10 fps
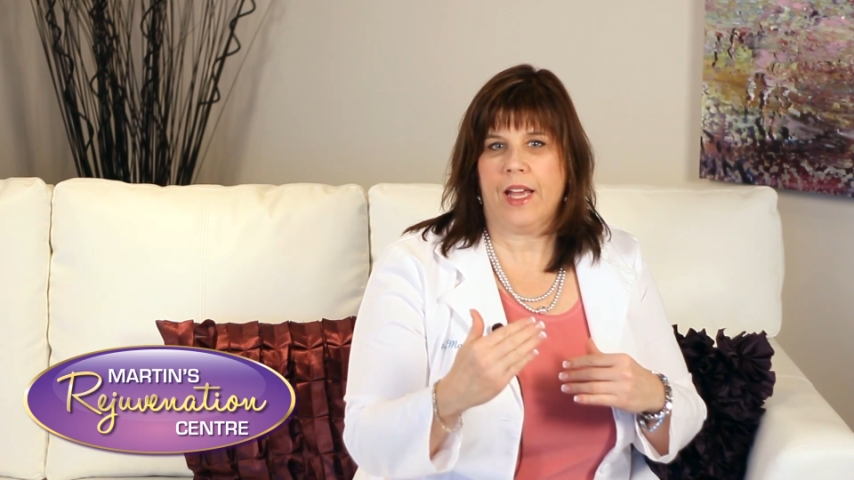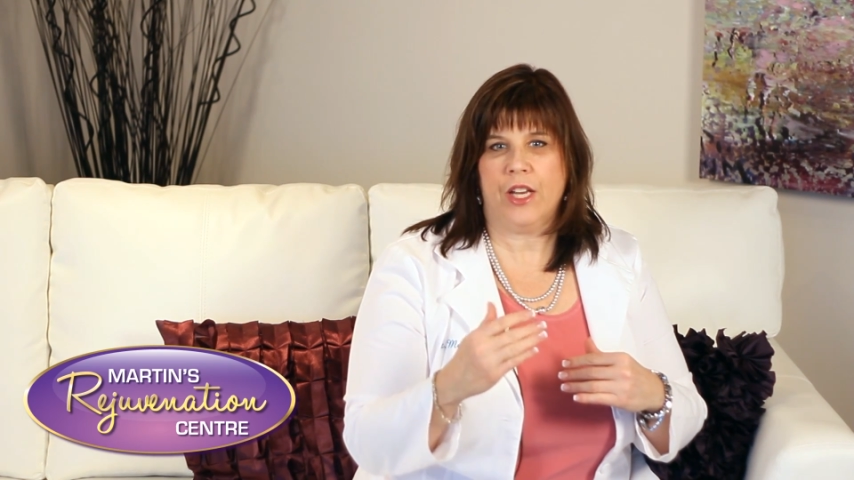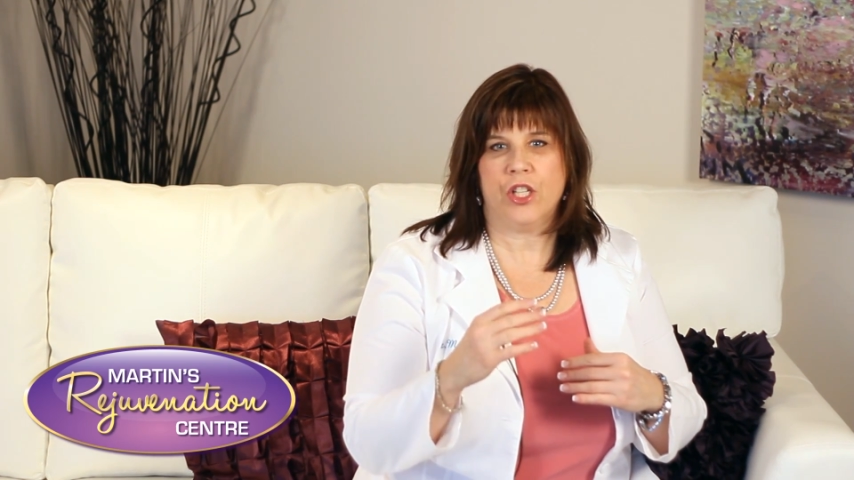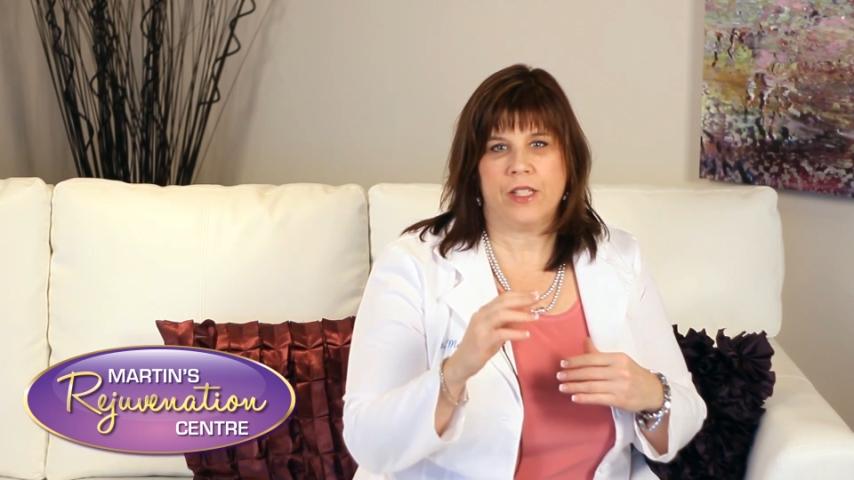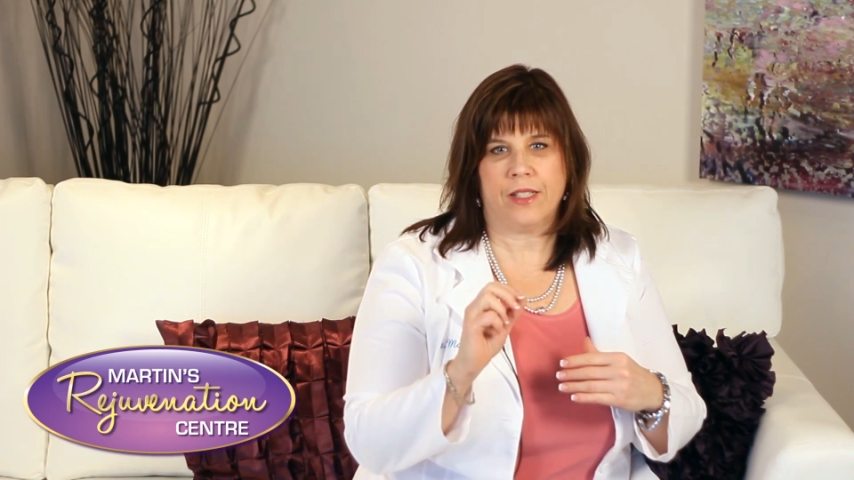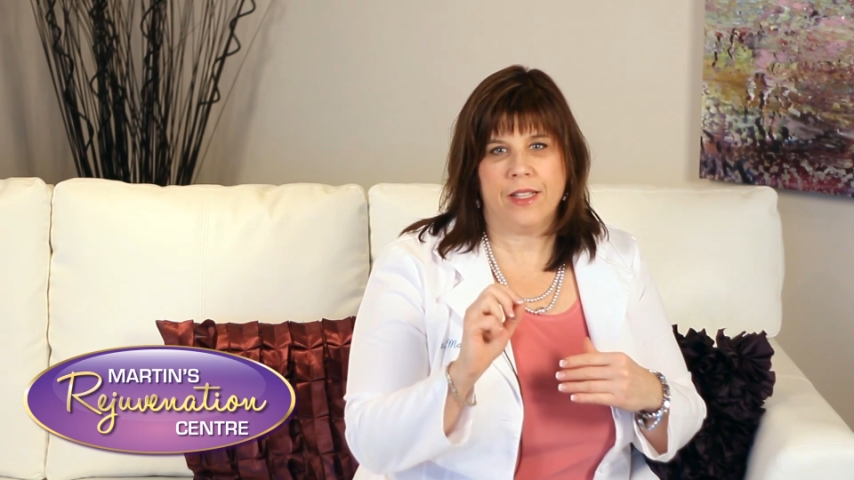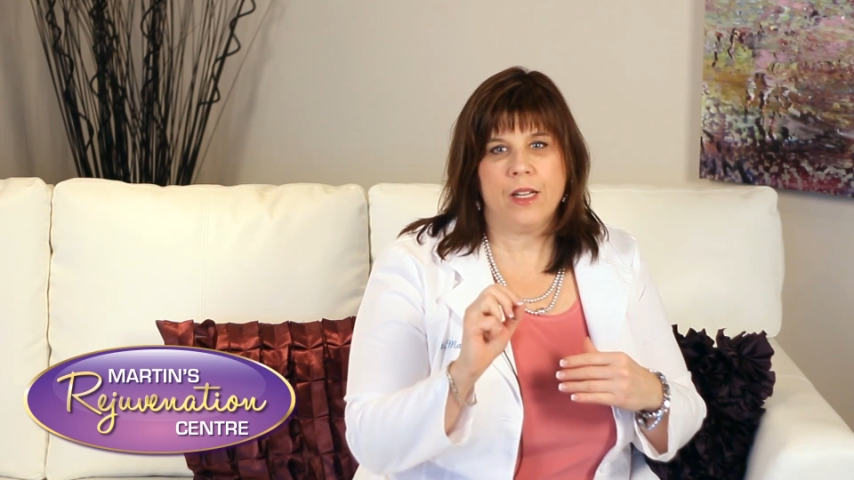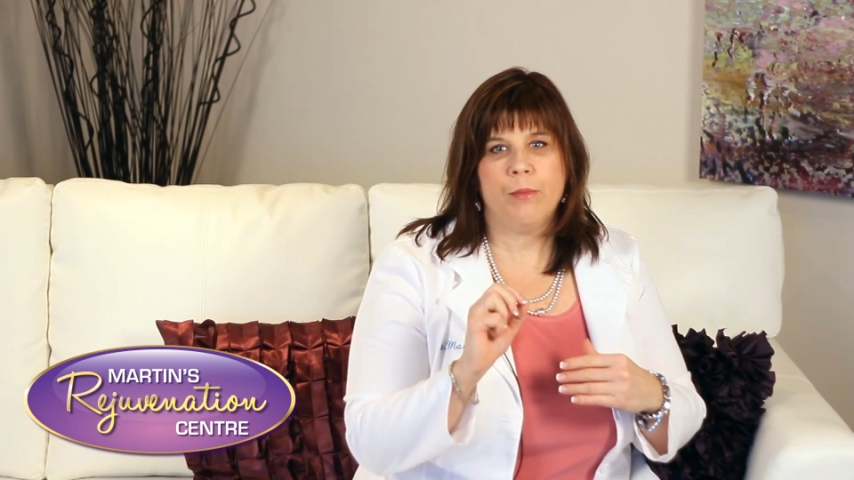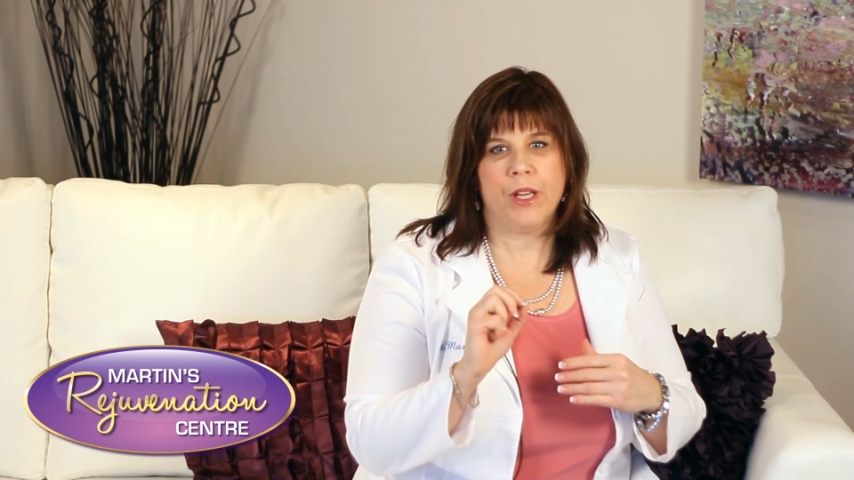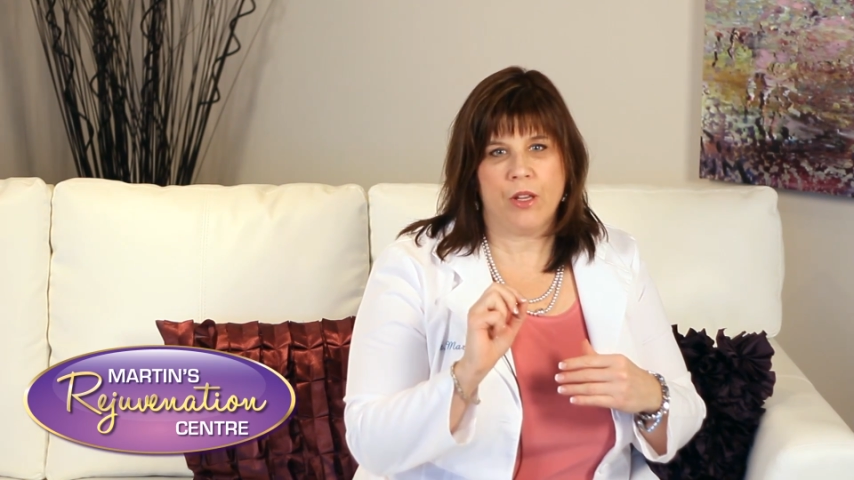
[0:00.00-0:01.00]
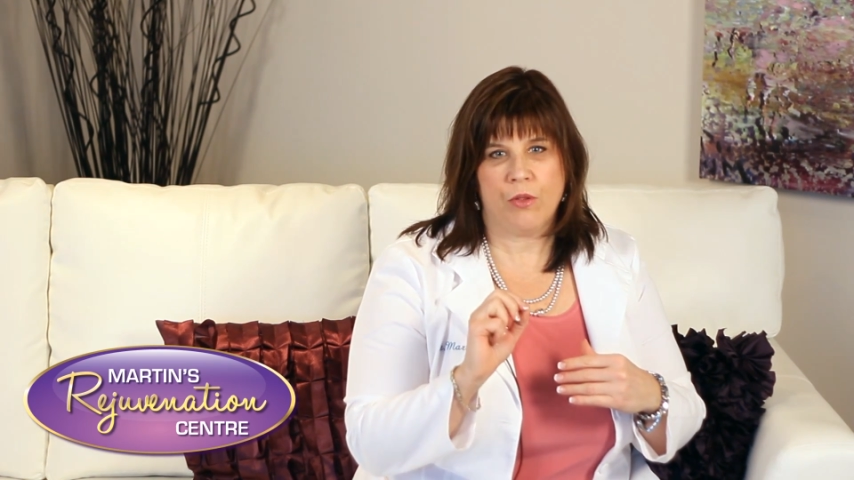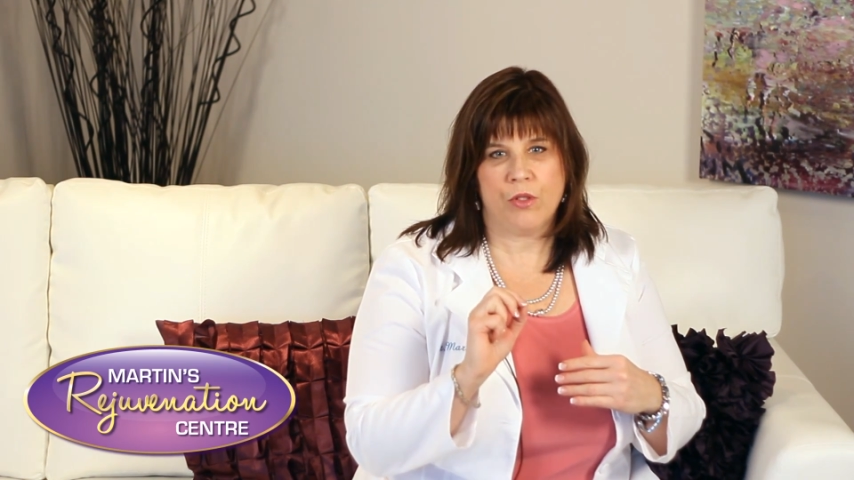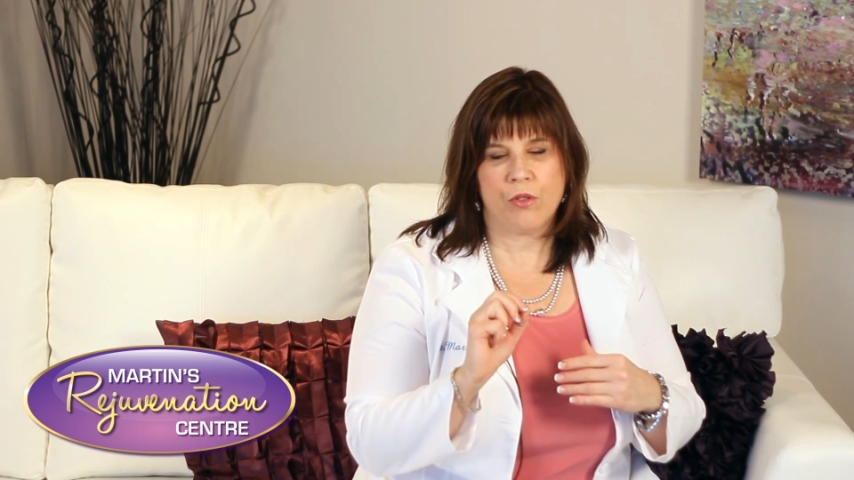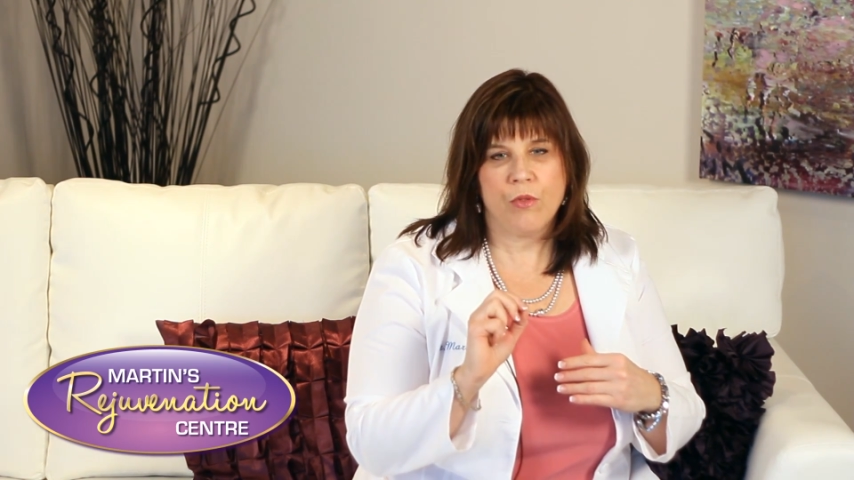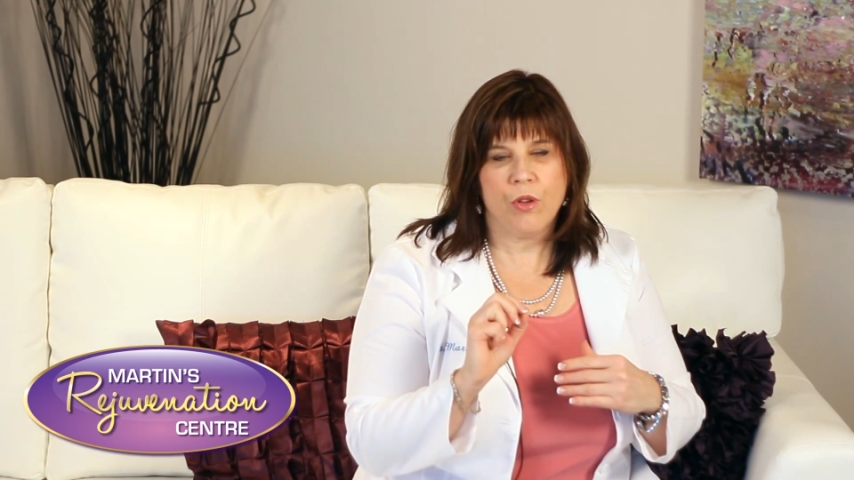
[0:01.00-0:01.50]
and just a little bit
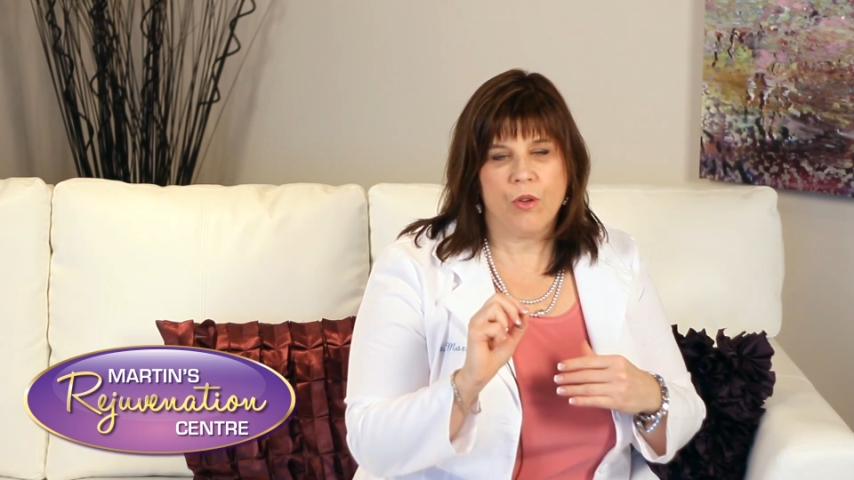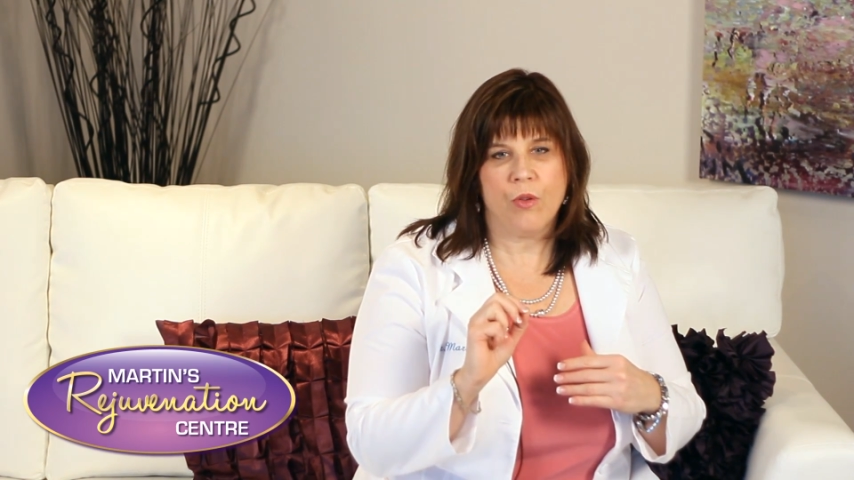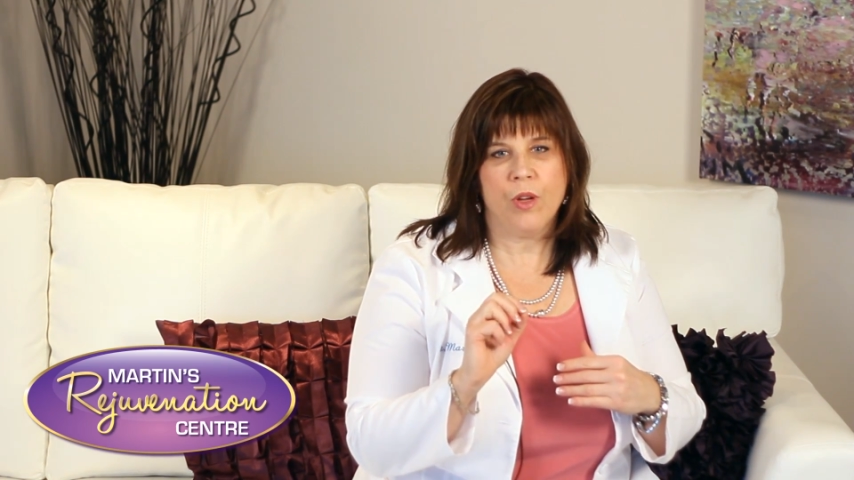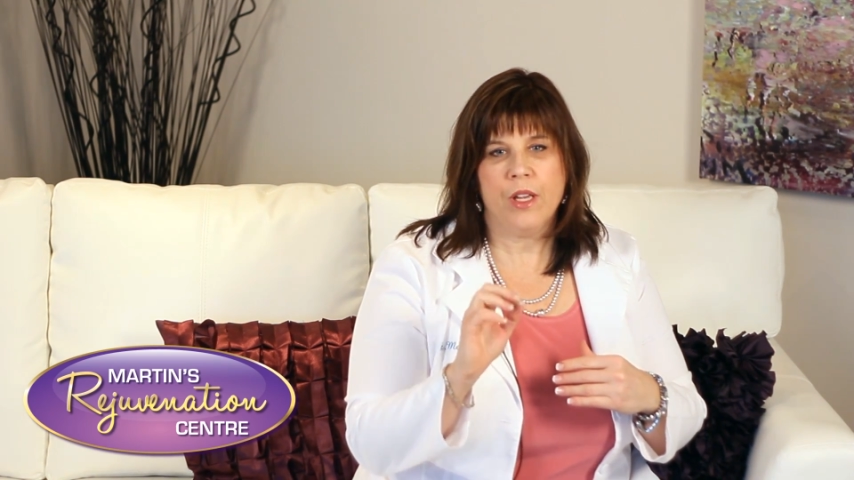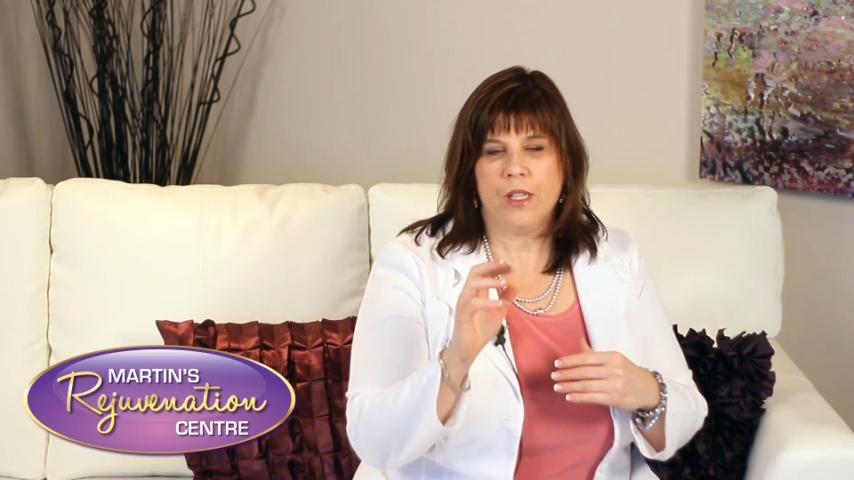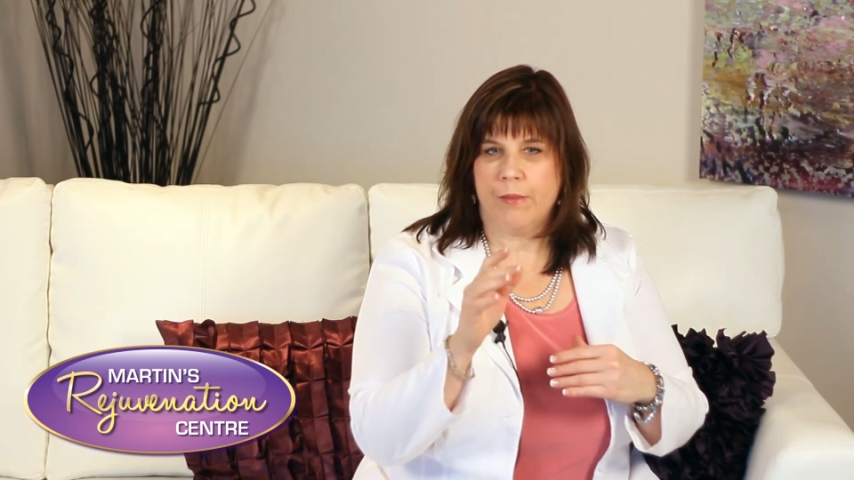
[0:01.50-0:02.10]
goes through